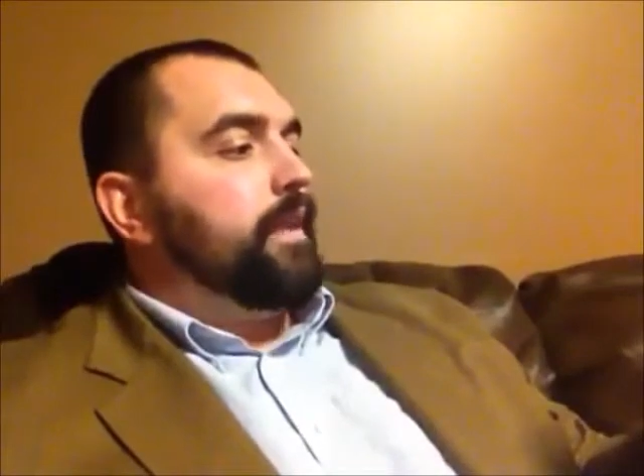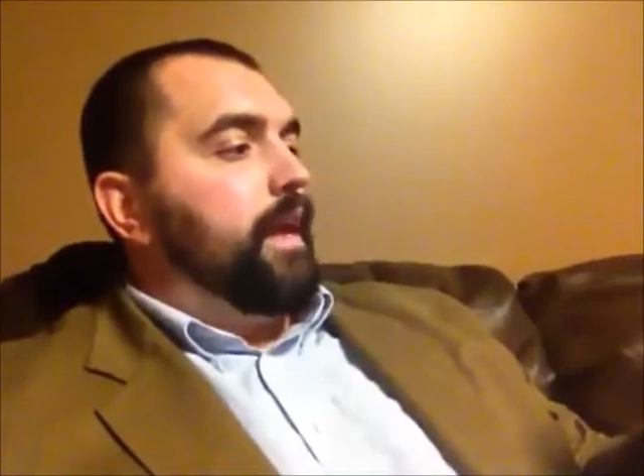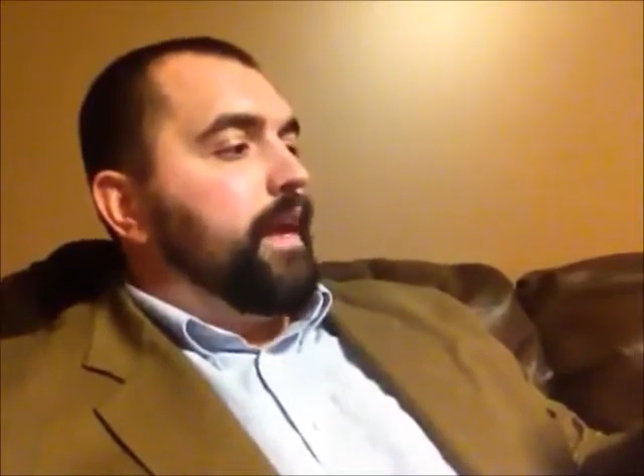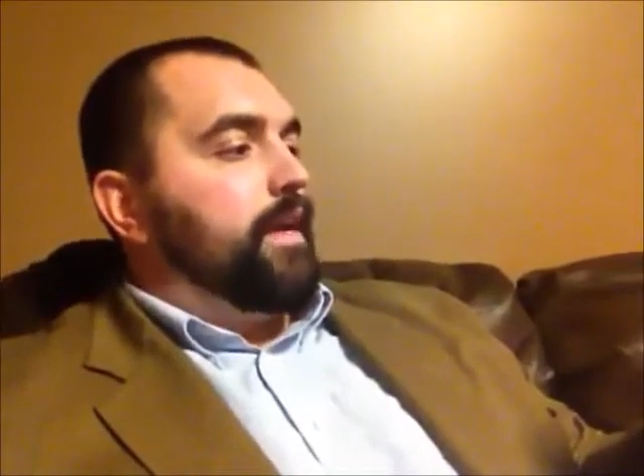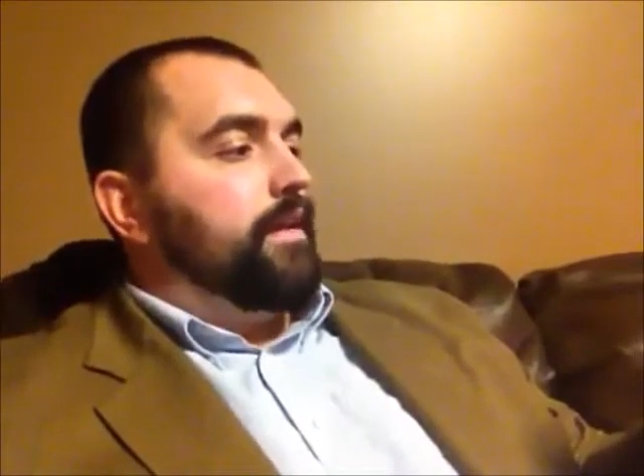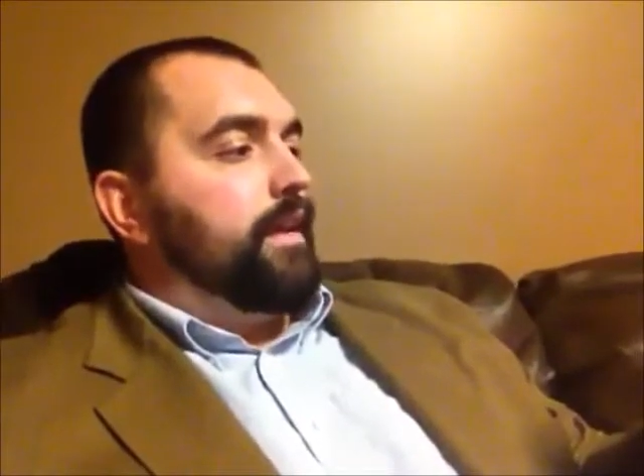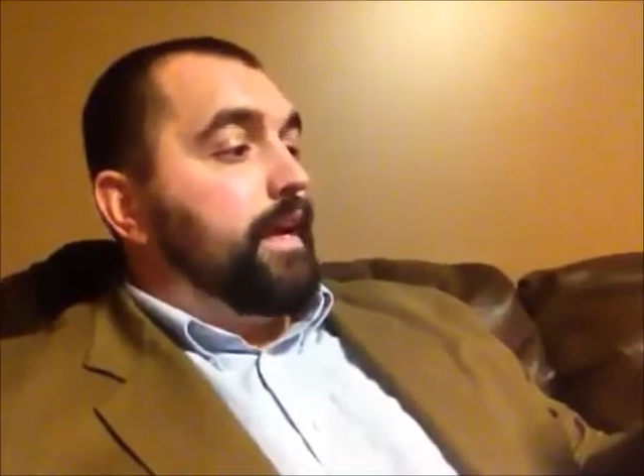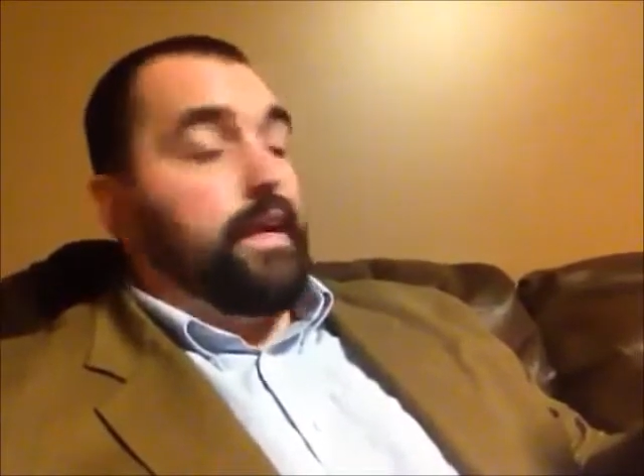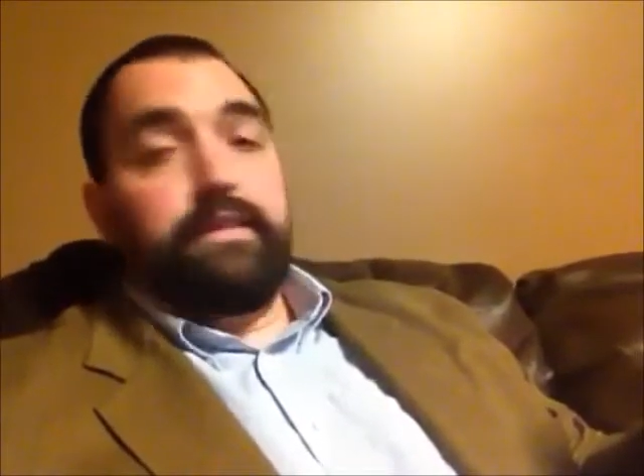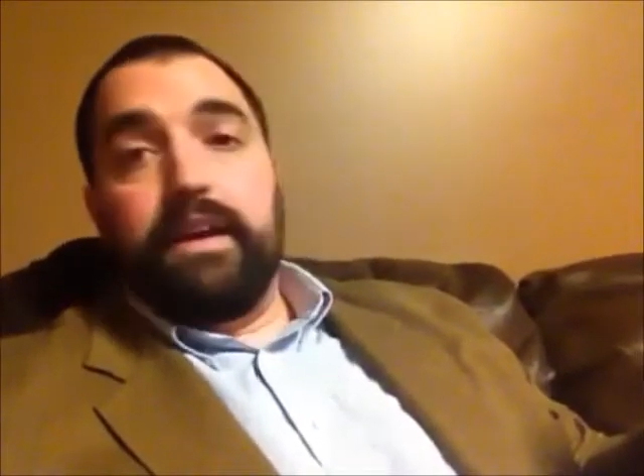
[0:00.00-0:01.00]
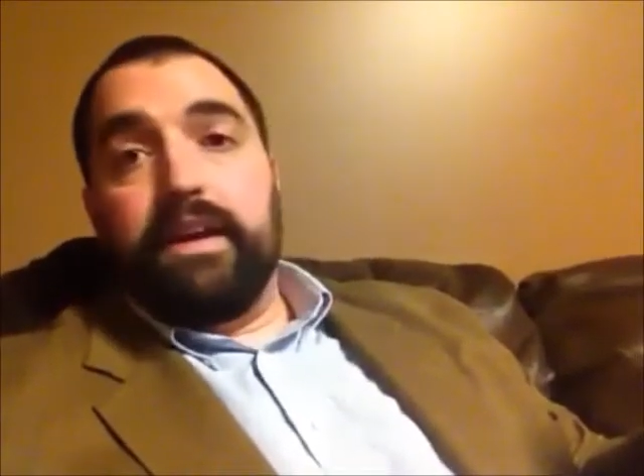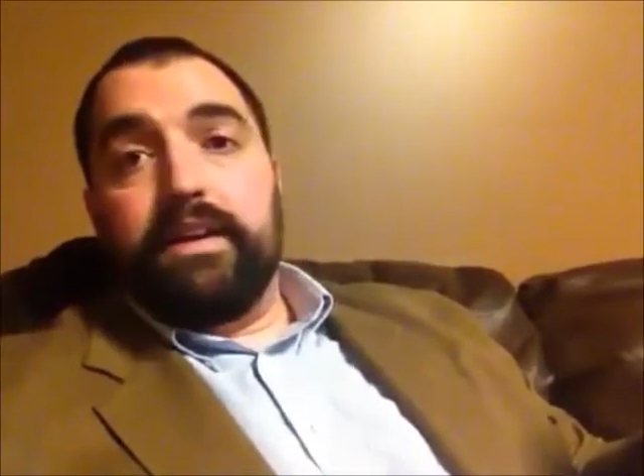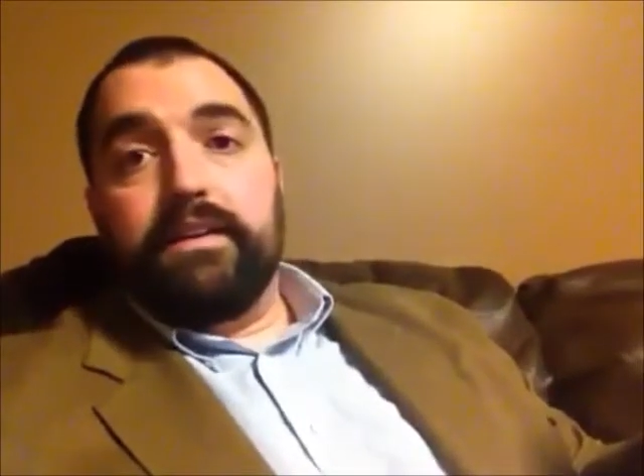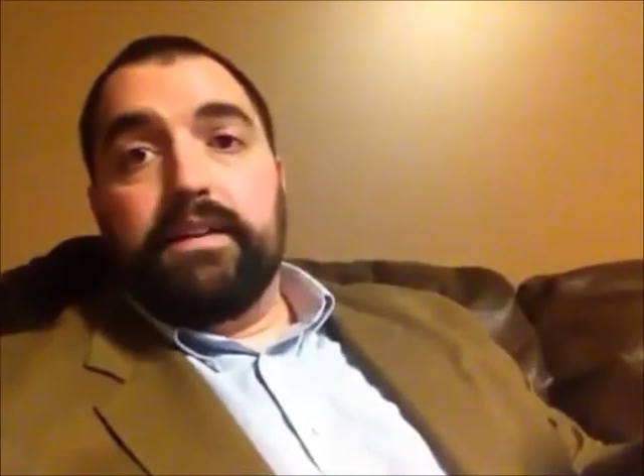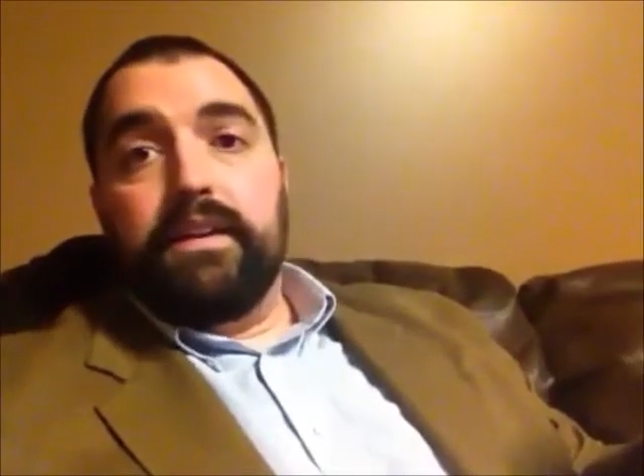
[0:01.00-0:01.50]
And uh, I got to tell you,
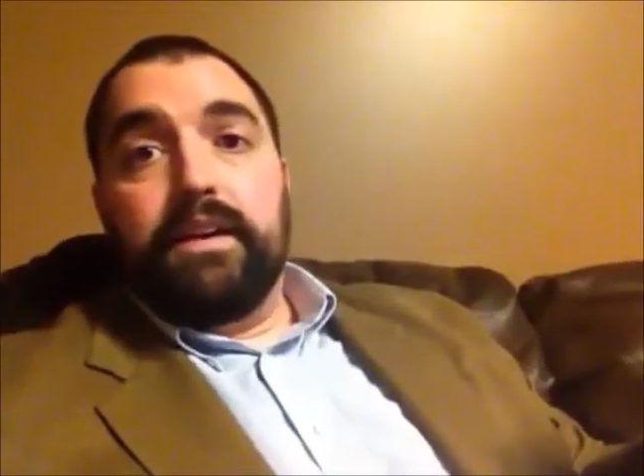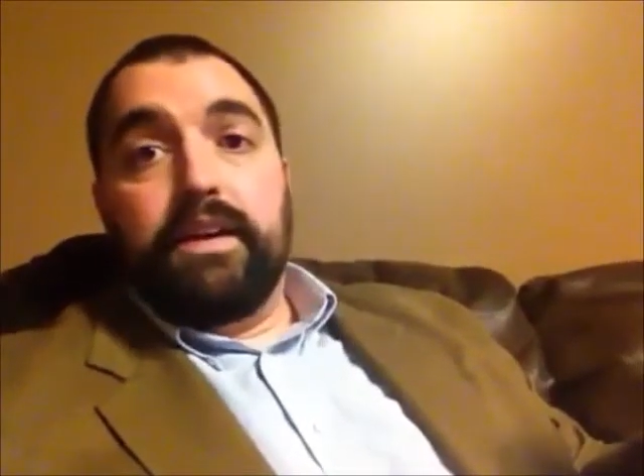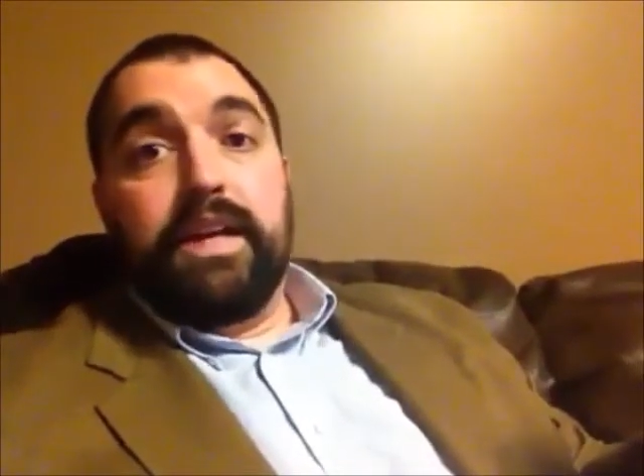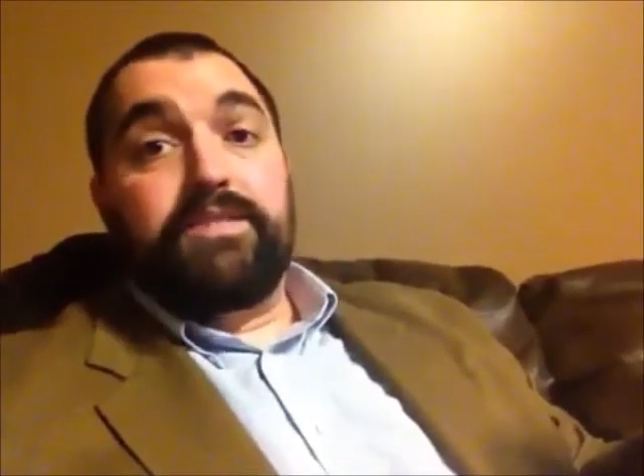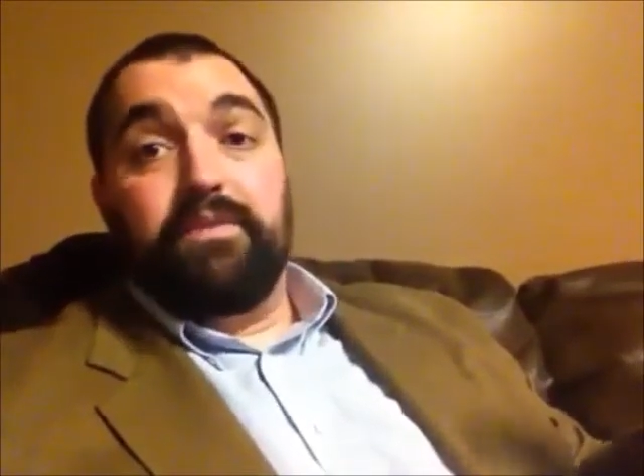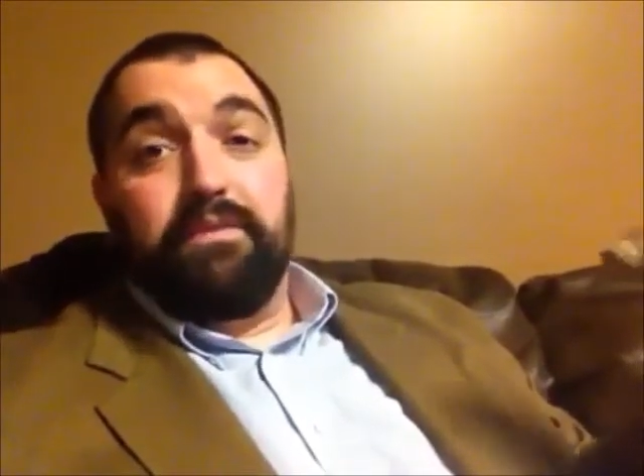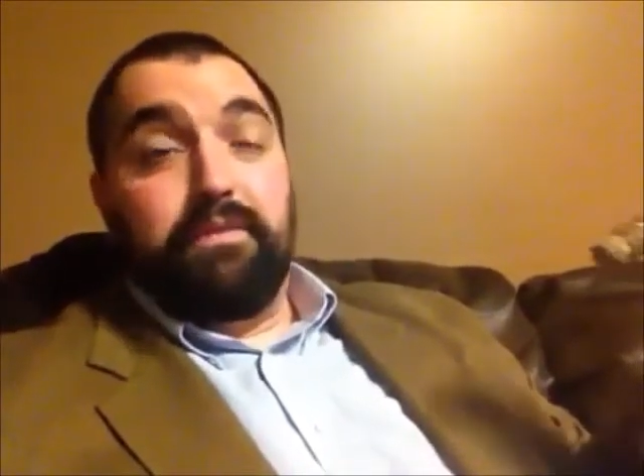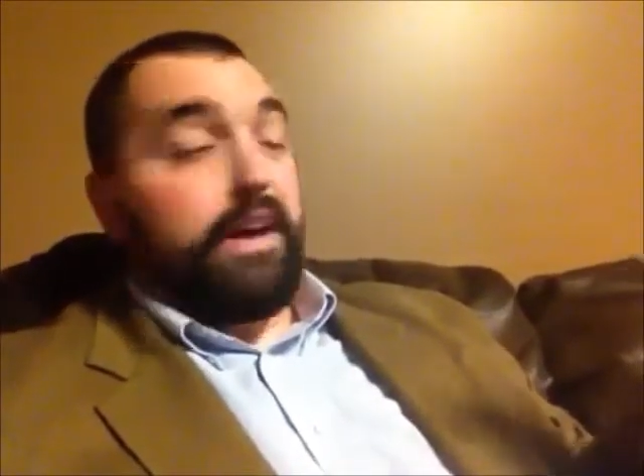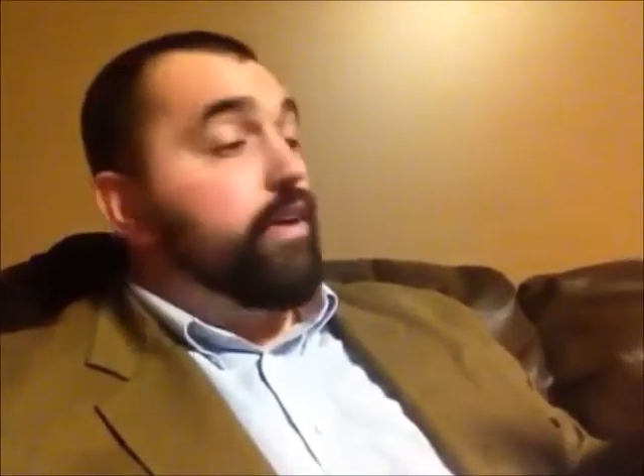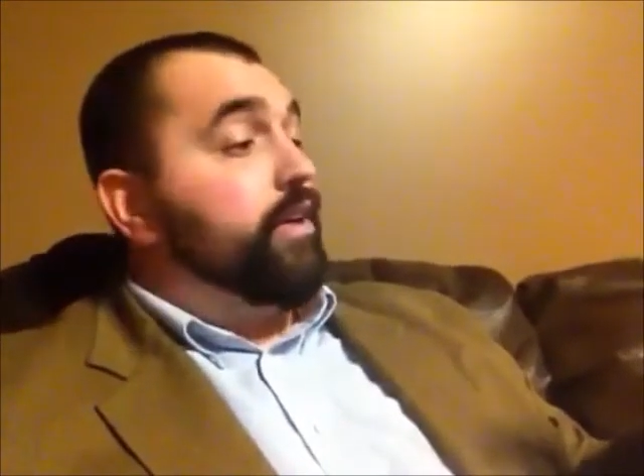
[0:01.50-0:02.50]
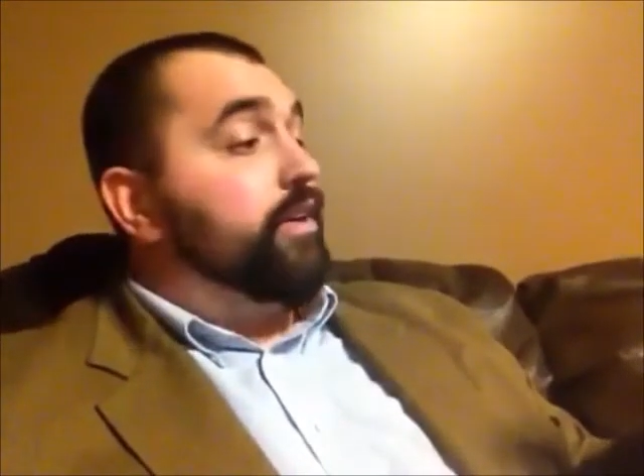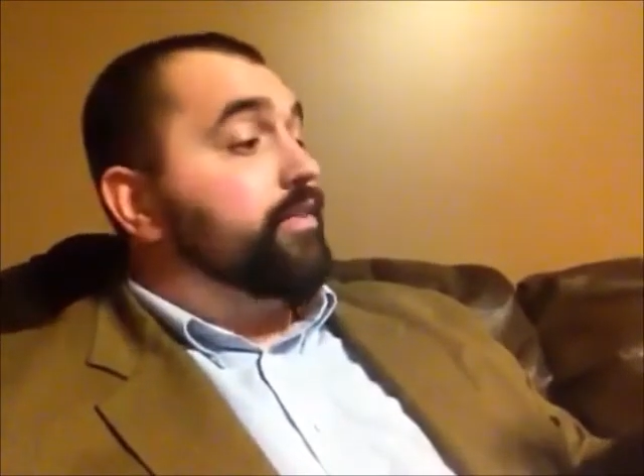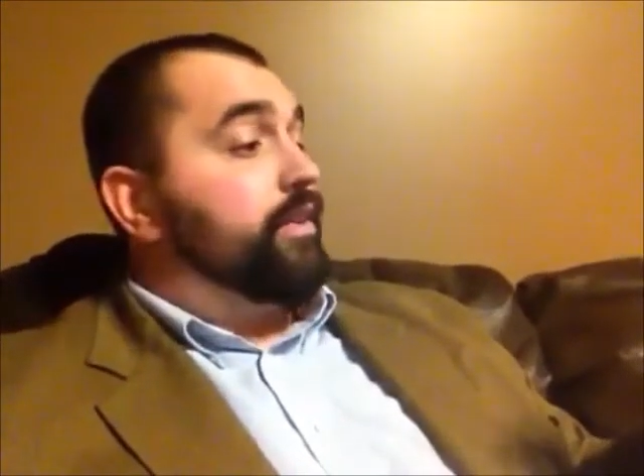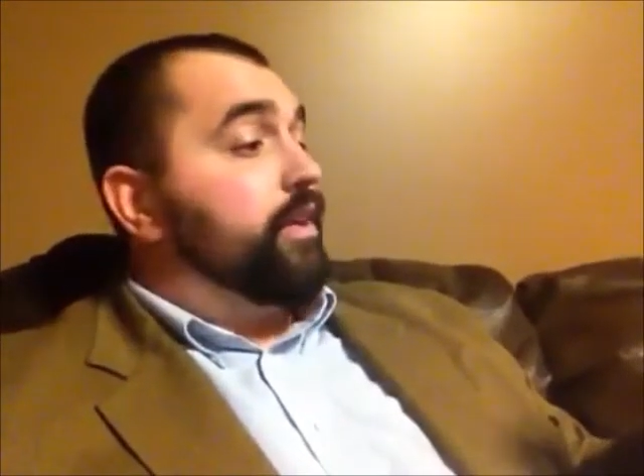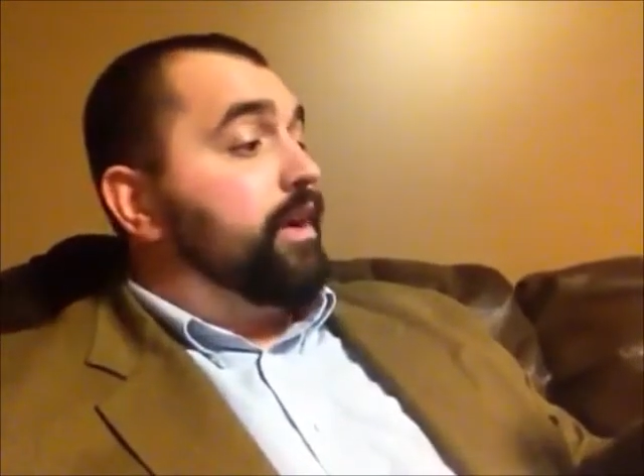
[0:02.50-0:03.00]
it's a very good
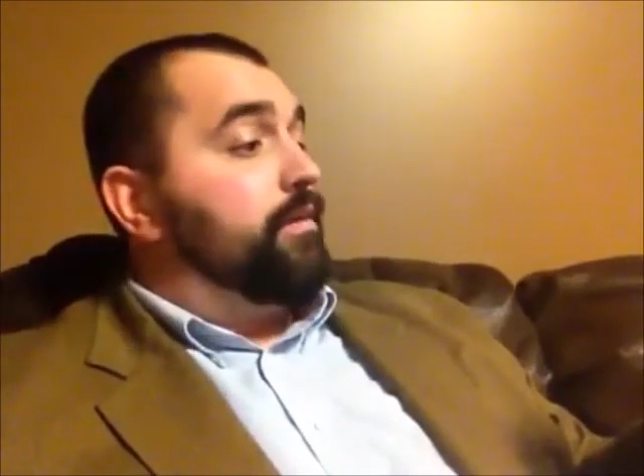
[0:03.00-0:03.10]
cigar.